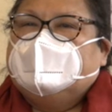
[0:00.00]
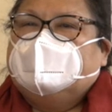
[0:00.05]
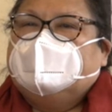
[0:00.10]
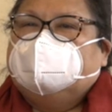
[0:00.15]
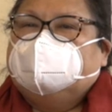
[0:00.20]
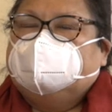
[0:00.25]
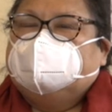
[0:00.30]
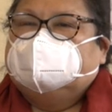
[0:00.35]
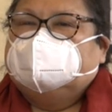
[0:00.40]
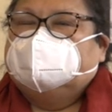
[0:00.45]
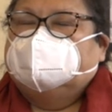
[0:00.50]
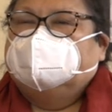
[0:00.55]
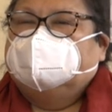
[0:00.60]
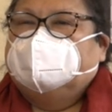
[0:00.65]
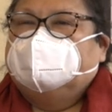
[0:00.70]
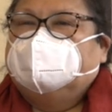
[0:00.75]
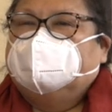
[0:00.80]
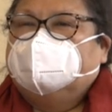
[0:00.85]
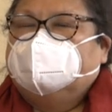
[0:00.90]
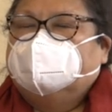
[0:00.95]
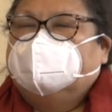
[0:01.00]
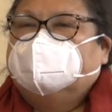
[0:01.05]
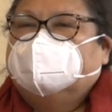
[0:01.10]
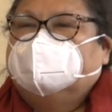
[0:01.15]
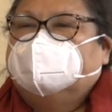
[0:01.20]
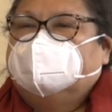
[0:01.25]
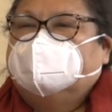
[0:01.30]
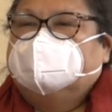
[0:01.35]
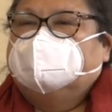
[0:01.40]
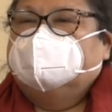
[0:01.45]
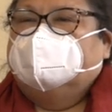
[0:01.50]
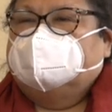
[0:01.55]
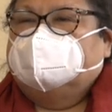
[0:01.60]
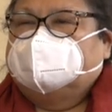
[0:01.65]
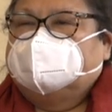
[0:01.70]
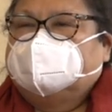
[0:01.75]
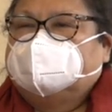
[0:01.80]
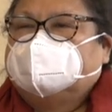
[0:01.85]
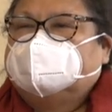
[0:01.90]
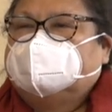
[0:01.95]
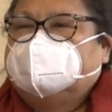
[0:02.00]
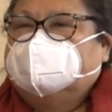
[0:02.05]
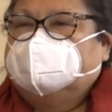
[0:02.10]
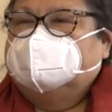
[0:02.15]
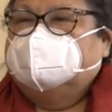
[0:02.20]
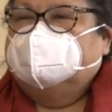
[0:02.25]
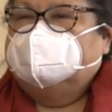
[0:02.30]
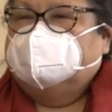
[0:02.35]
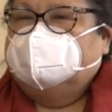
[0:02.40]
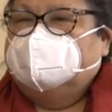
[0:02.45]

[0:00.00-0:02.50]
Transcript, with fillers: And he said, we will call your doctors and tell them